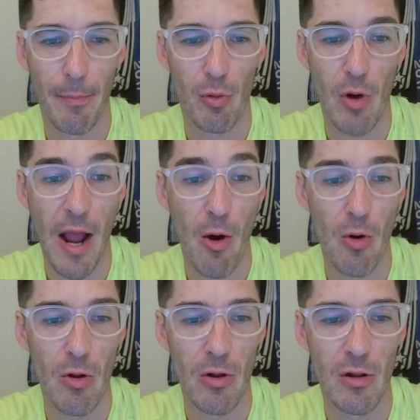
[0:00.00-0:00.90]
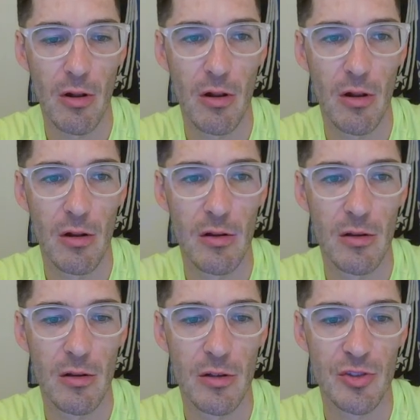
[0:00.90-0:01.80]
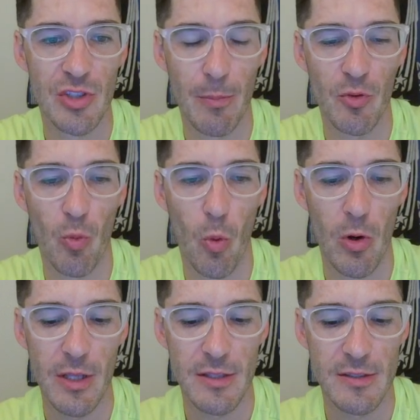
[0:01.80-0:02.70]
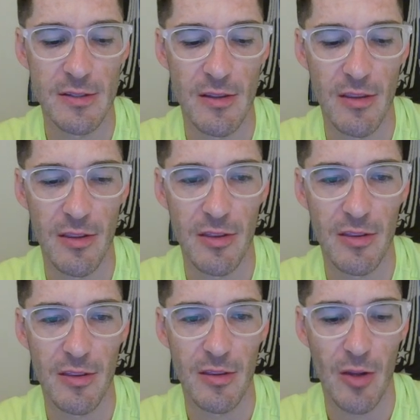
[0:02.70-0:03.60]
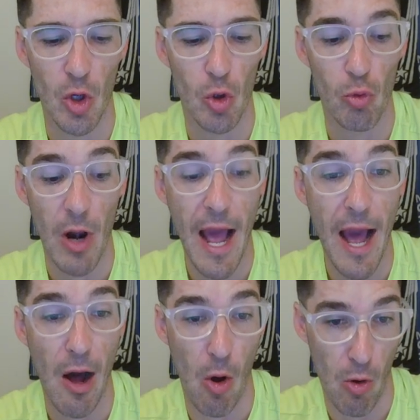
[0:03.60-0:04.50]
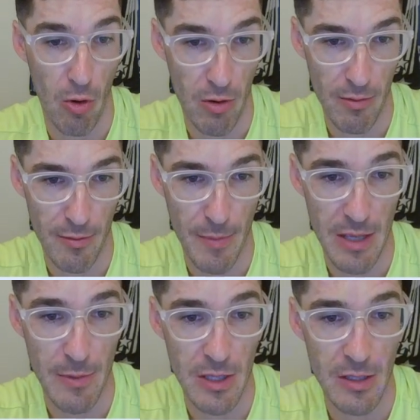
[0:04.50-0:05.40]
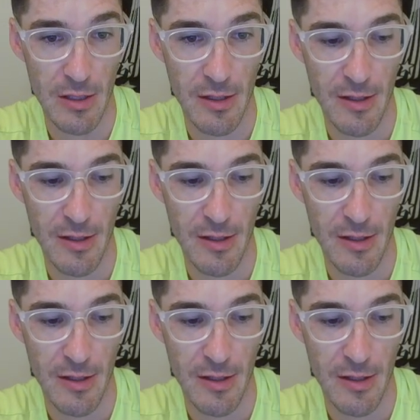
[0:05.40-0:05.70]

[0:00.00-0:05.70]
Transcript: Prowl? Shepherd's warning is a growl, maybe.